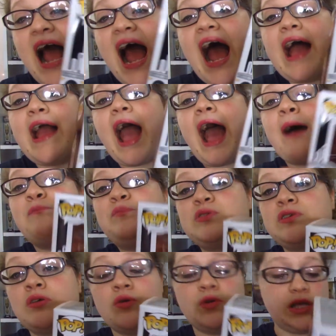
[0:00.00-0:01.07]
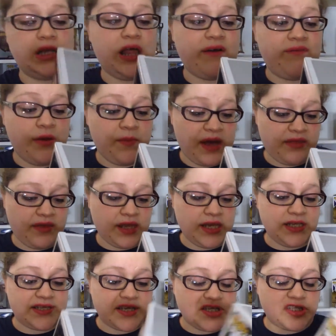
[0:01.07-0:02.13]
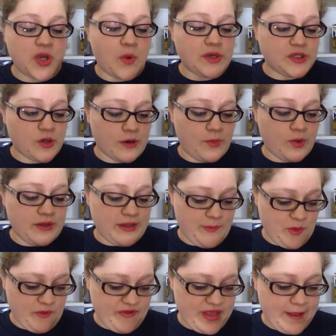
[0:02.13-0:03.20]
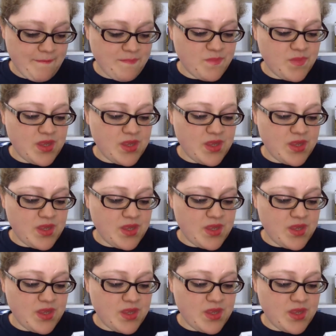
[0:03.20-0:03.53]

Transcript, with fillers: I absolutely love him. I think he's so adorable in the movie.